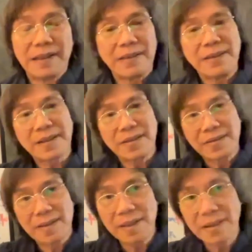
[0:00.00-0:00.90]
So you can
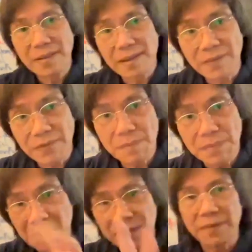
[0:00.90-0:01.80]
see the different
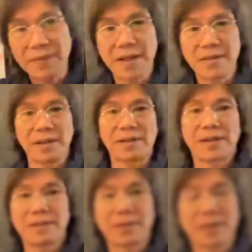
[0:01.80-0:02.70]
bursts of energy, girls.